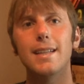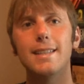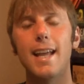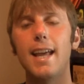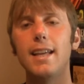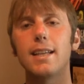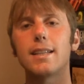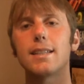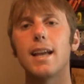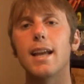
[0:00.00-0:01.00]

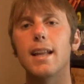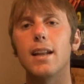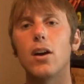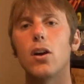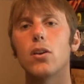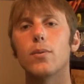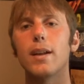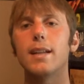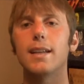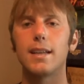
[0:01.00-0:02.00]
takes an
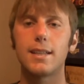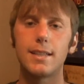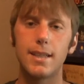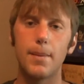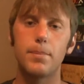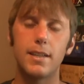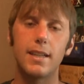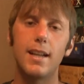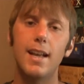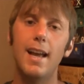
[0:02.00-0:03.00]
already
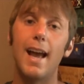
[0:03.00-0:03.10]
accepted